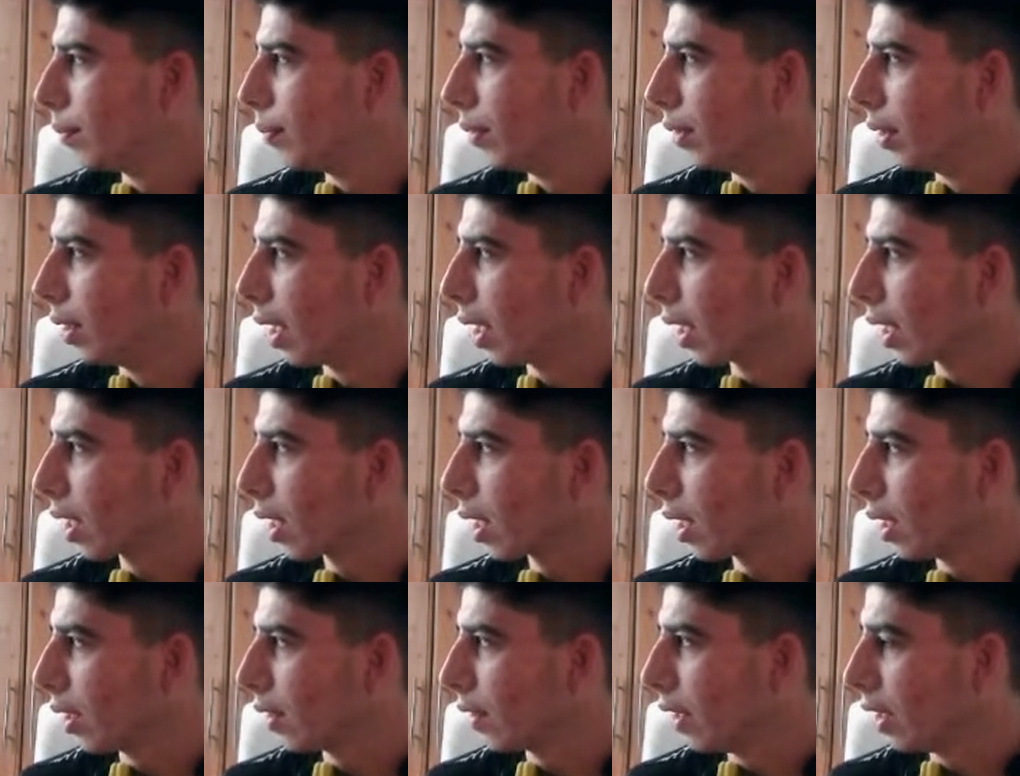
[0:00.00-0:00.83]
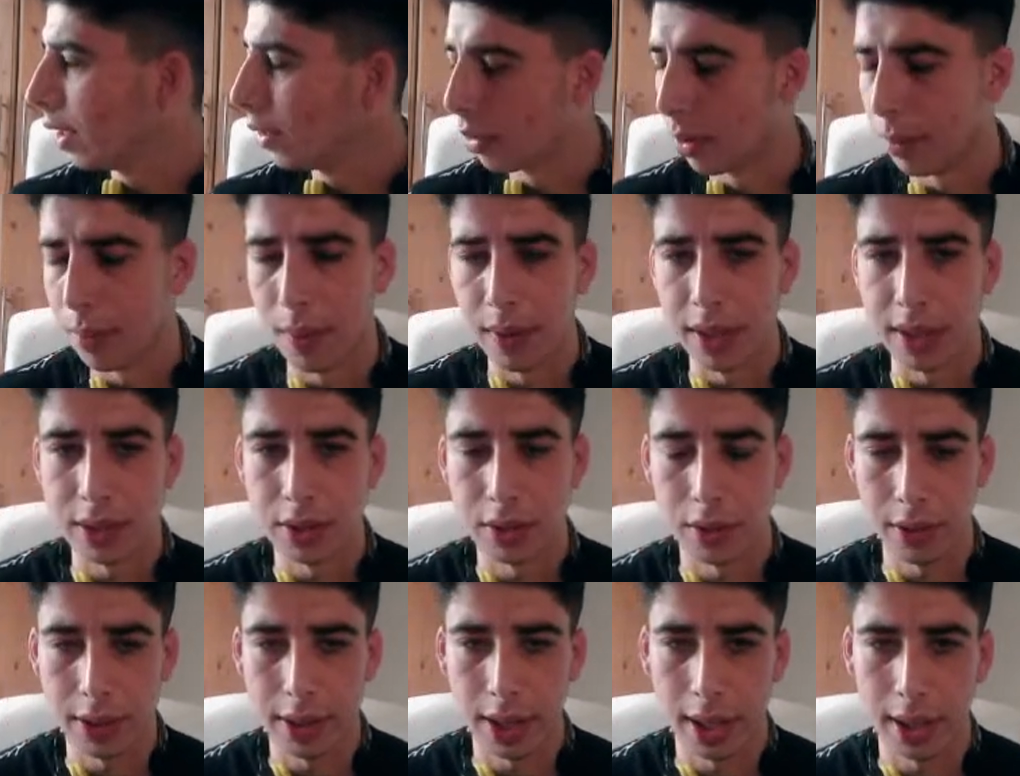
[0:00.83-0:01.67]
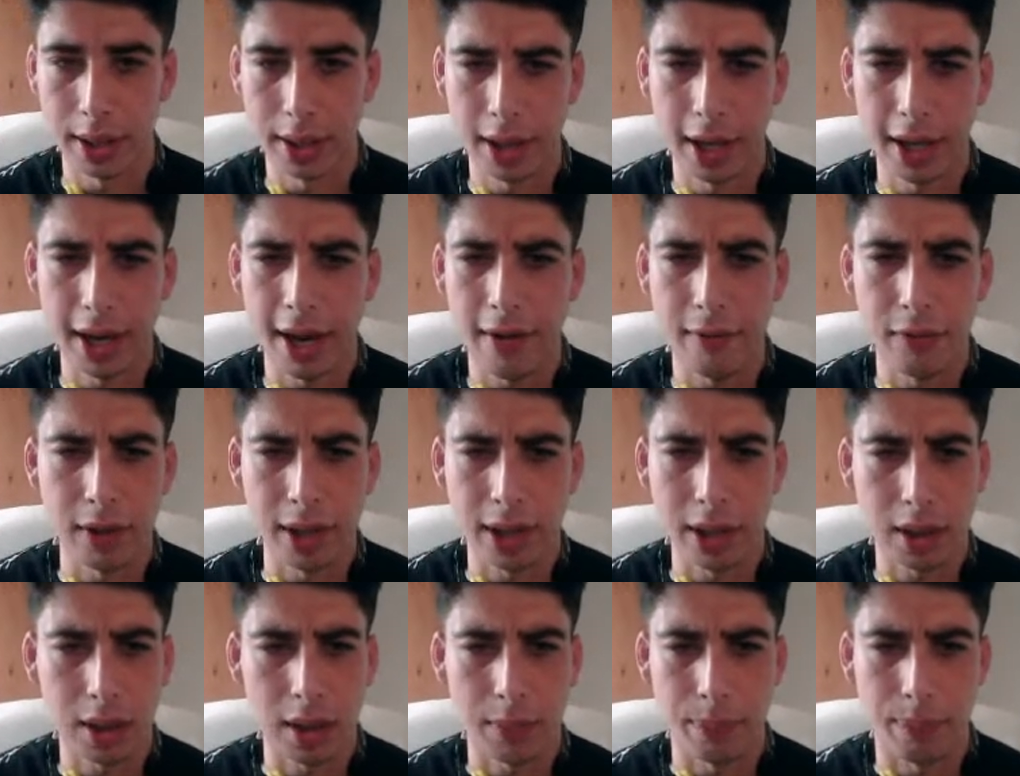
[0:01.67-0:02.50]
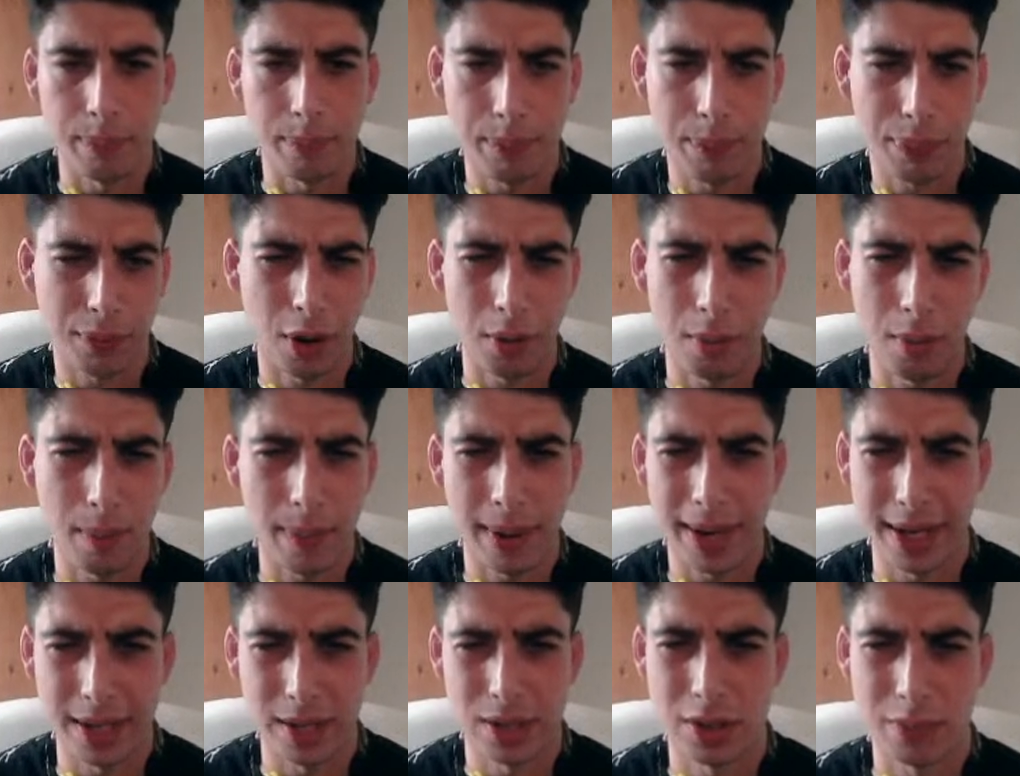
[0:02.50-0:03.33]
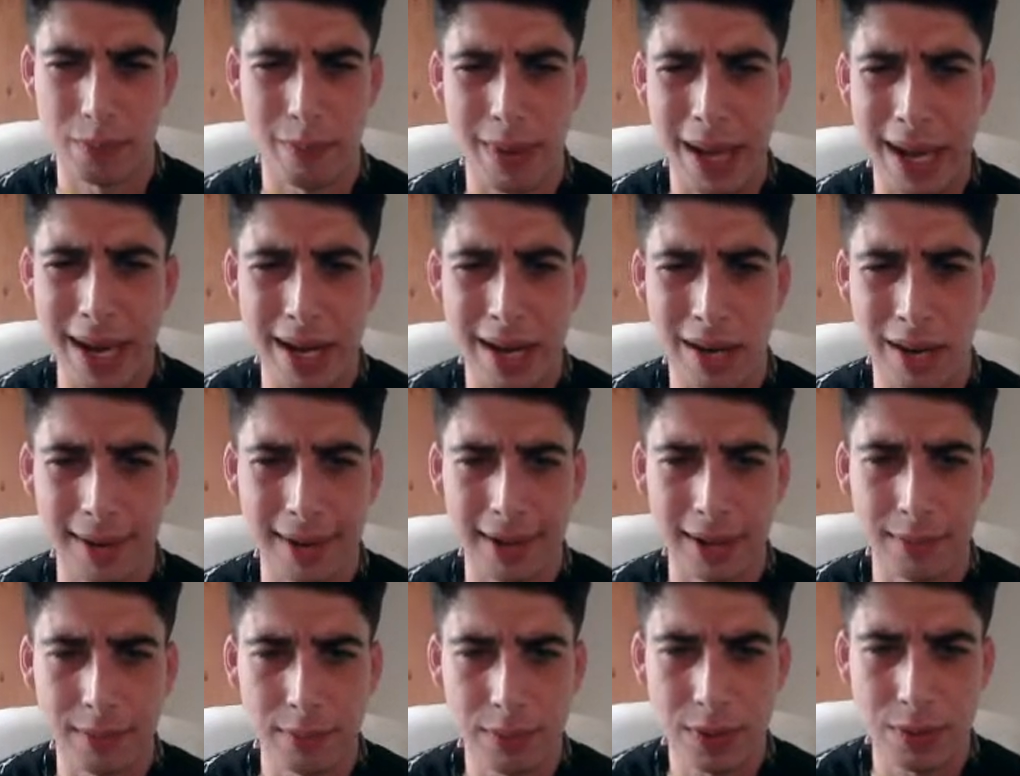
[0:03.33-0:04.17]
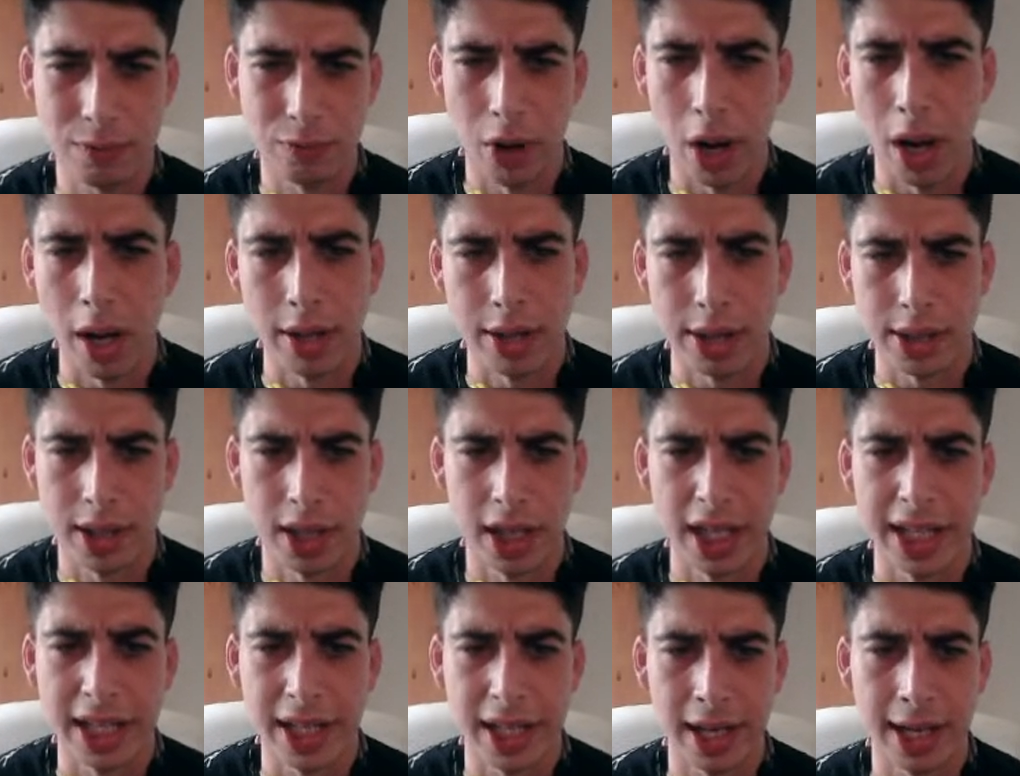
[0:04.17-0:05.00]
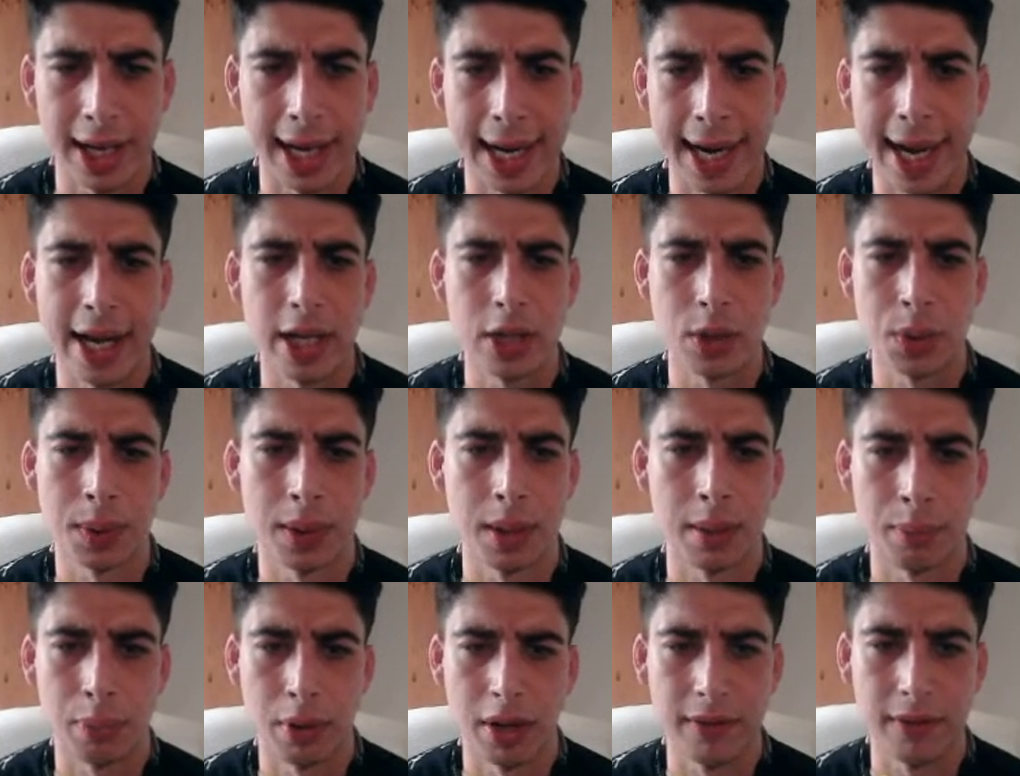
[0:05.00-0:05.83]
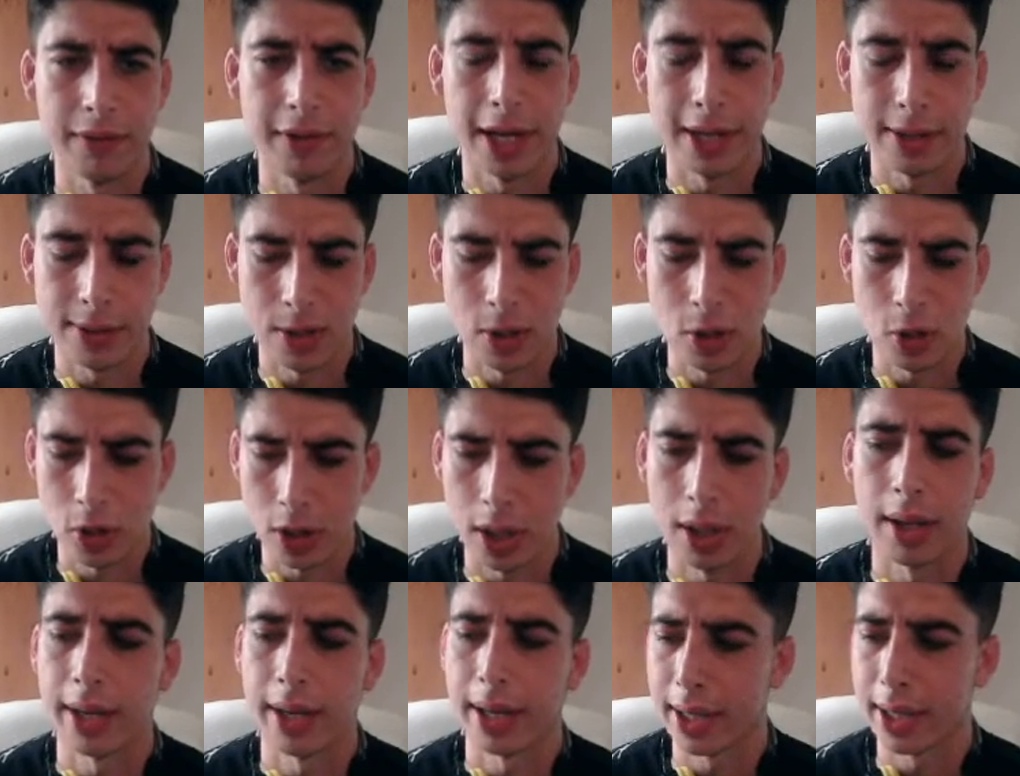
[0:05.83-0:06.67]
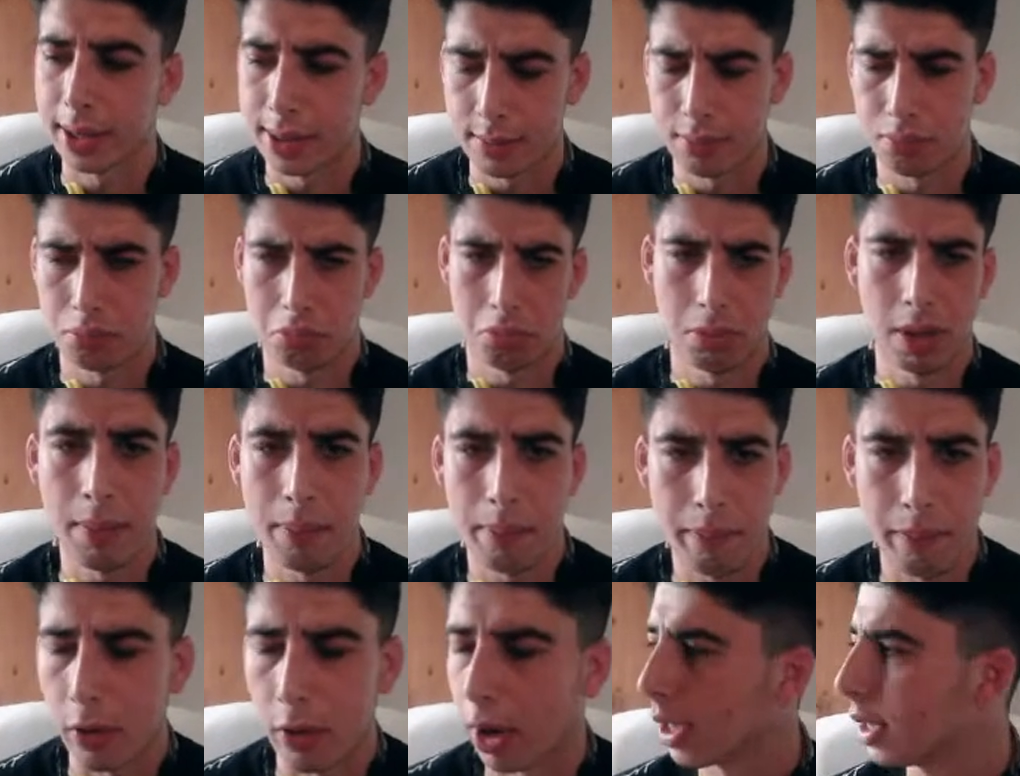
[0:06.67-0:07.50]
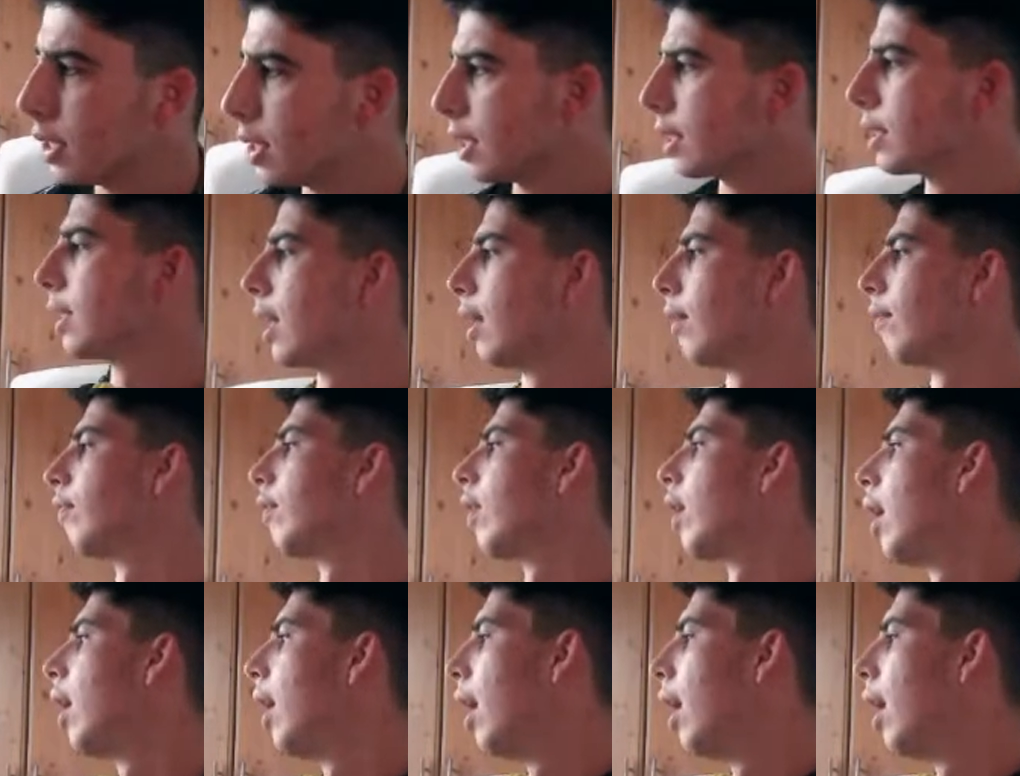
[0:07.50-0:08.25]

But like in WWE storytelling, they have like the promo packages made, like Rollins nearly killing Edge with the briefcase and shit. Like it writes itself.